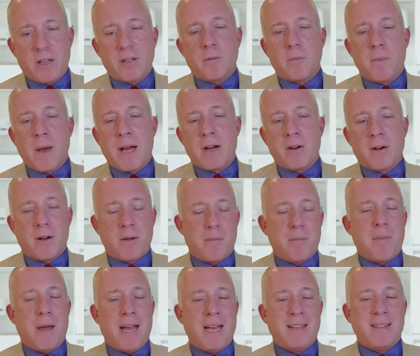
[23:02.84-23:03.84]
is better at
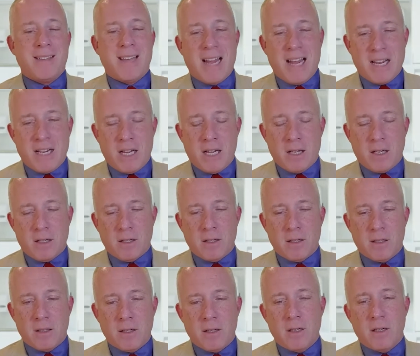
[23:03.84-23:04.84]
maintaining
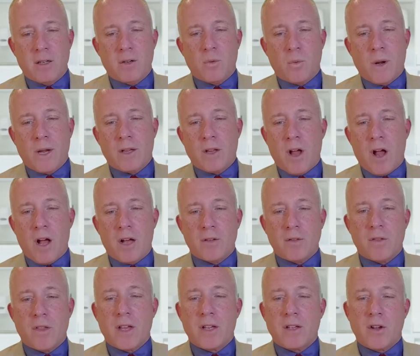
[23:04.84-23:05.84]
weight loss
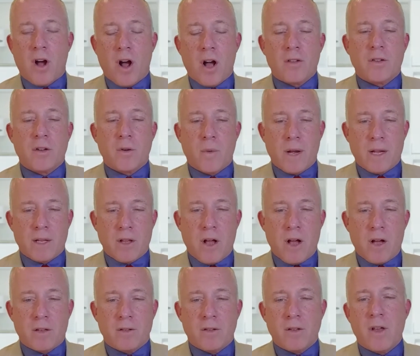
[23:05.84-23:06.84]
than causing weight
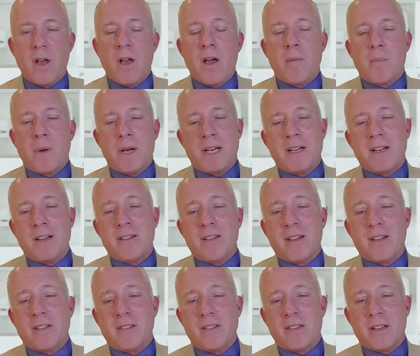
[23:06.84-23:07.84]
loss, but it is
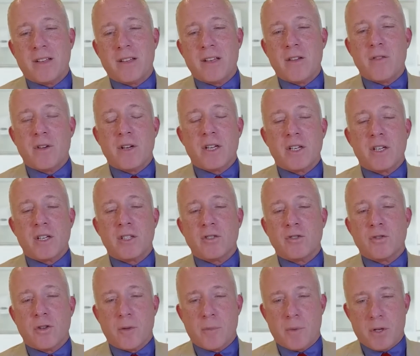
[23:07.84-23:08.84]
a significant
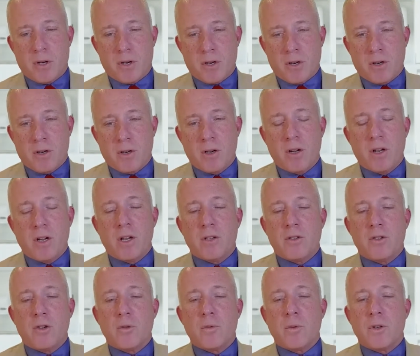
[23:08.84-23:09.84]
contributor
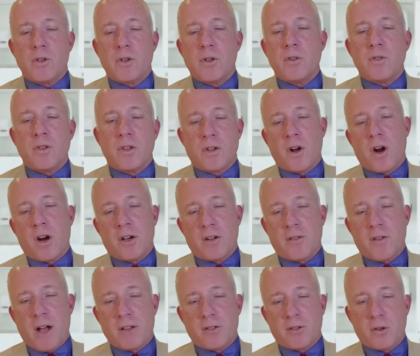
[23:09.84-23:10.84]
to reducing
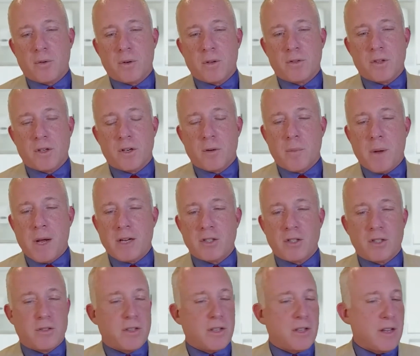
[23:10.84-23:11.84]
cardiovascular risk in our
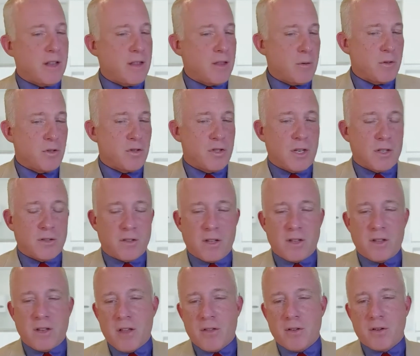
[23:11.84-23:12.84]
patients. And there was just
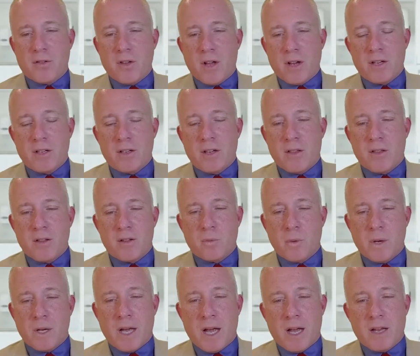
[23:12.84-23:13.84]
another study done this
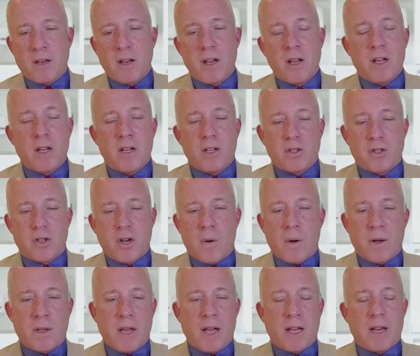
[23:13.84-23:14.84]
weekend
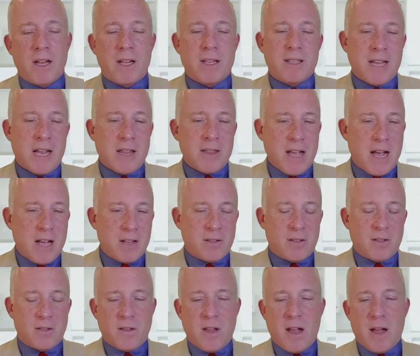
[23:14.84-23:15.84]
showing that ten
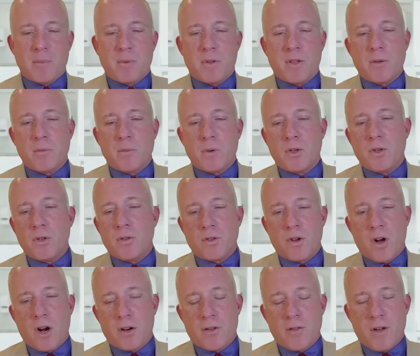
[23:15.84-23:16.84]
thousand steps can reduce
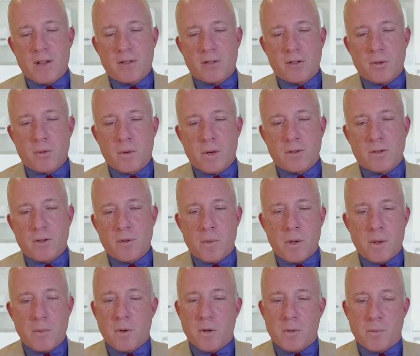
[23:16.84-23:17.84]
cardiovascular risk in
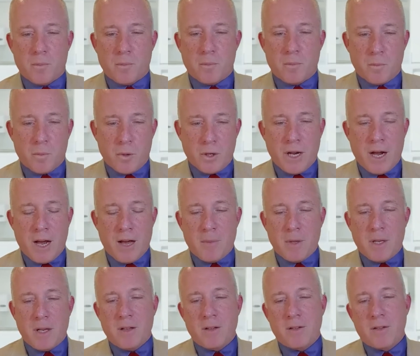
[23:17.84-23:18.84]
people with
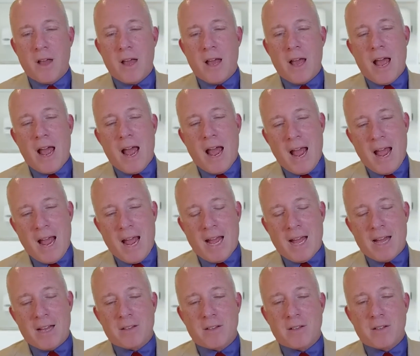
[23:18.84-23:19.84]
prediabetes
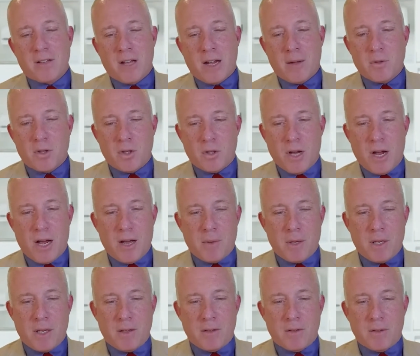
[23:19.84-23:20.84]
and type two
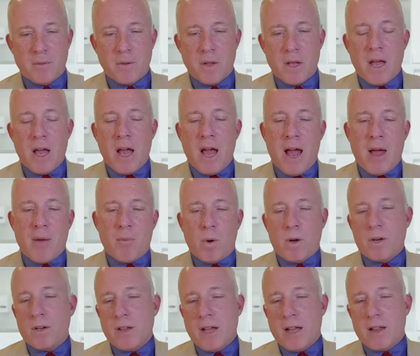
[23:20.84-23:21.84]
diabetes. And what
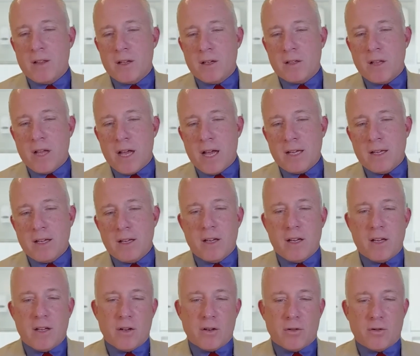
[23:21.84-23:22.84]
does that look like?
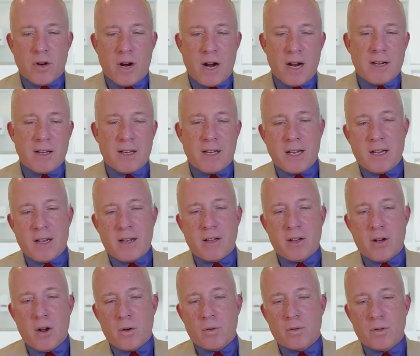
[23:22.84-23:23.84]
You're trying to get, you
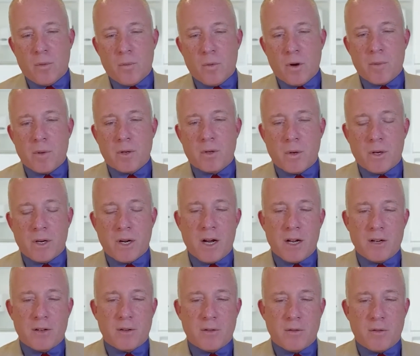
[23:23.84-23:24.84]
know, somewhere between one
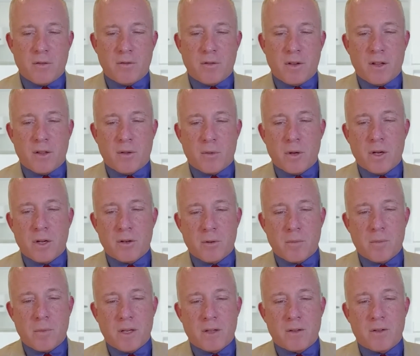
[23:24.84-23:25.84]
hundred fifty and three hundred
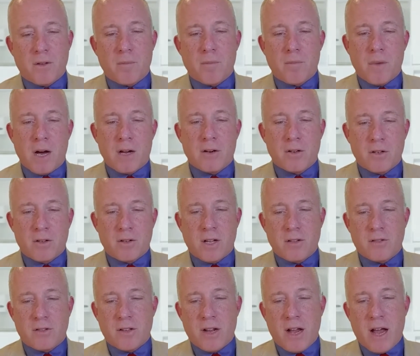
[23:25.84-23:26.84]
minutes of moderate
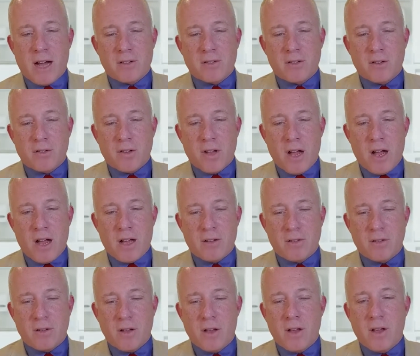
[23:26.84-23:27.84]
intensity
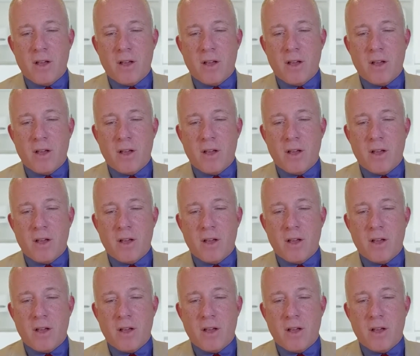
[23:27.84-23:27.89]
exercise